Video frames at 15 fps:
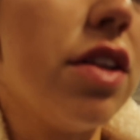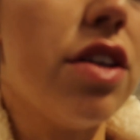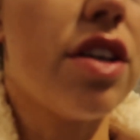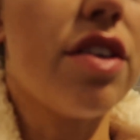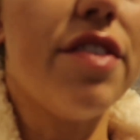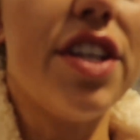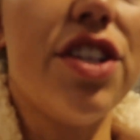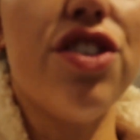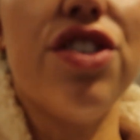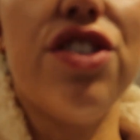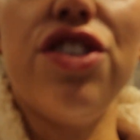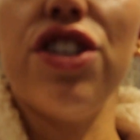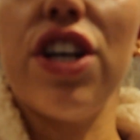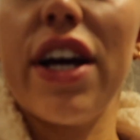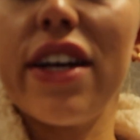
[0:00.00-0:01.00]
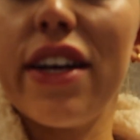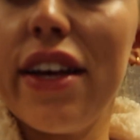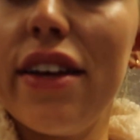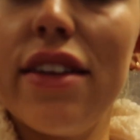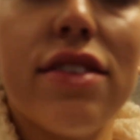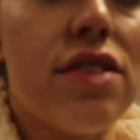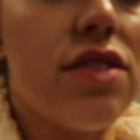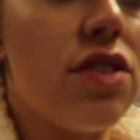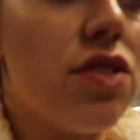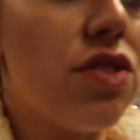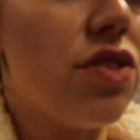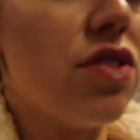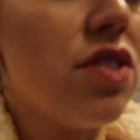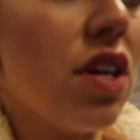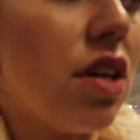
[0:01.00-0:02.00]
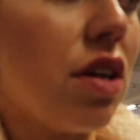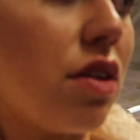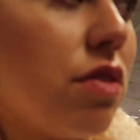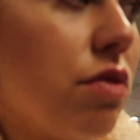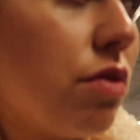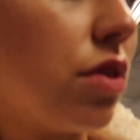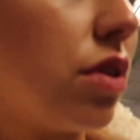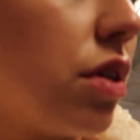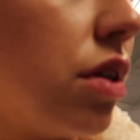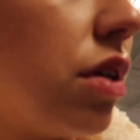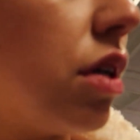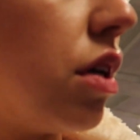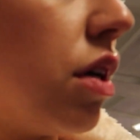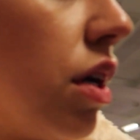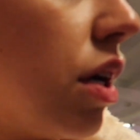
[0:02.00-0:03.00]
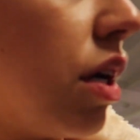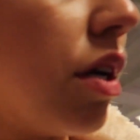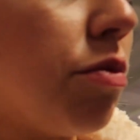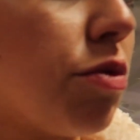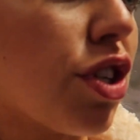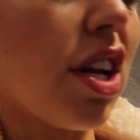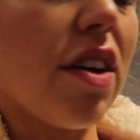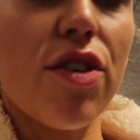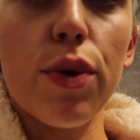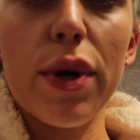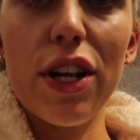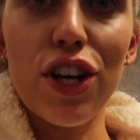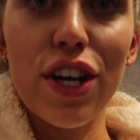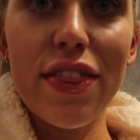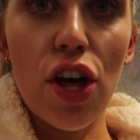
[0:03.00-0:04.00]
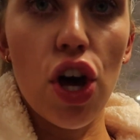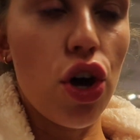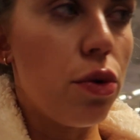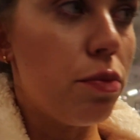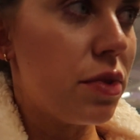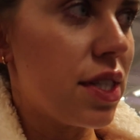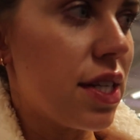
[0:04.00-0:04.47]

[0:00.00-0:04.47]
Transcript: the look of it, just jackets. So just gonna have a quick look in the home